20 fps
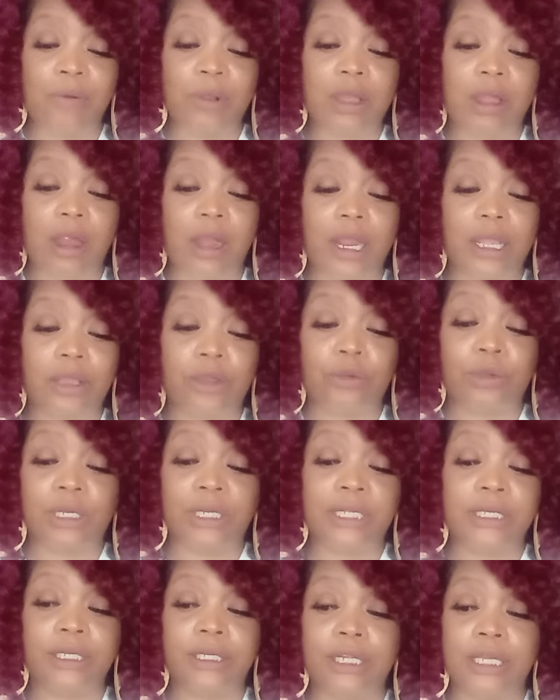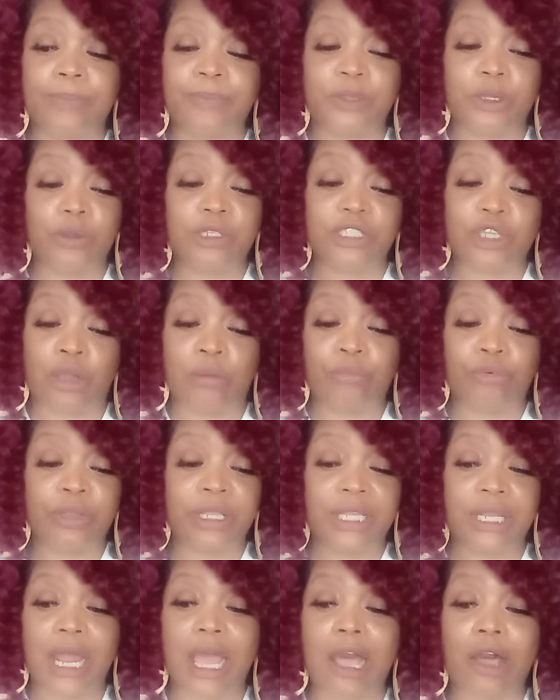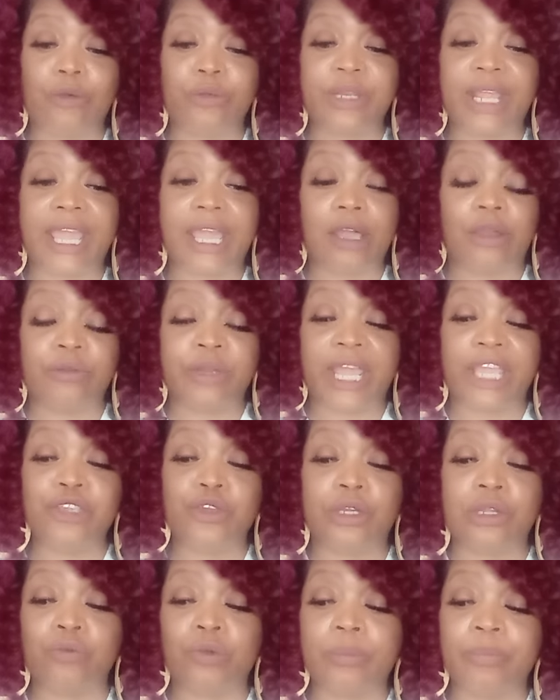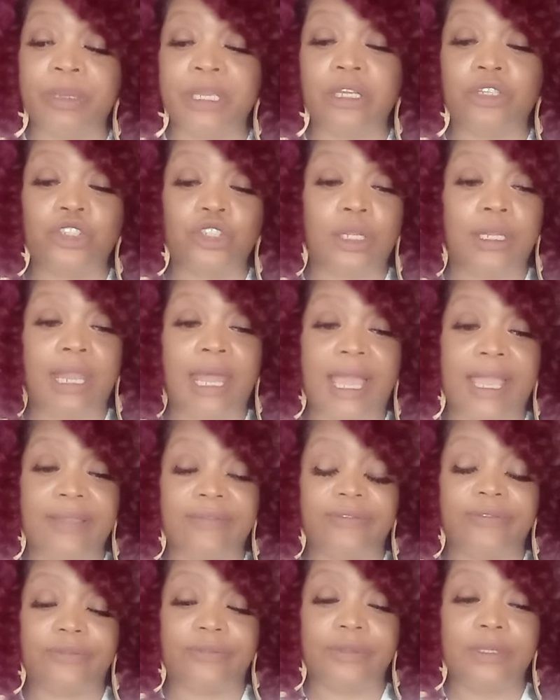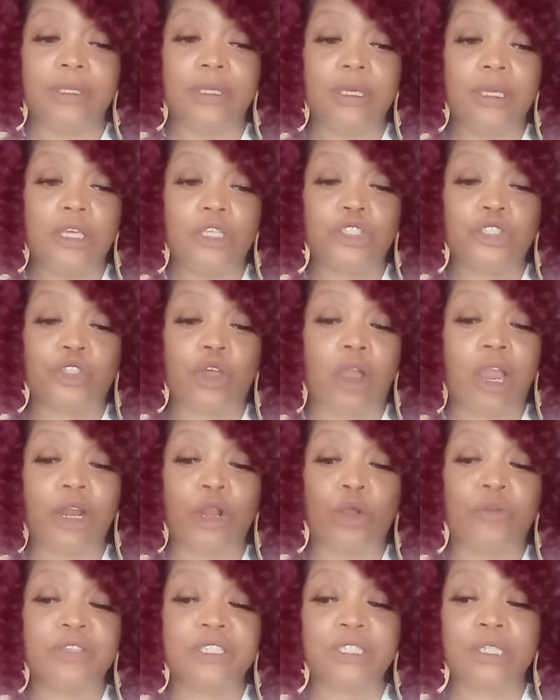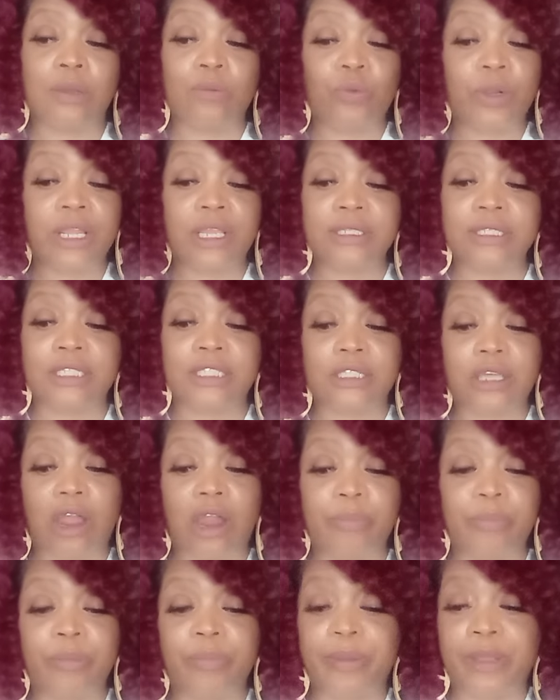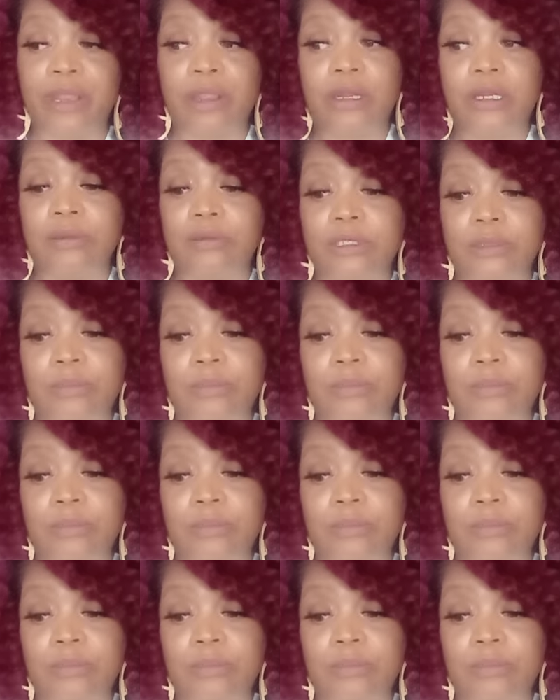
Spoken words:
card going to clean it up, though. It's going to bring it all down. Now you can rebuild your life. Start over somewhere else and start preparing them to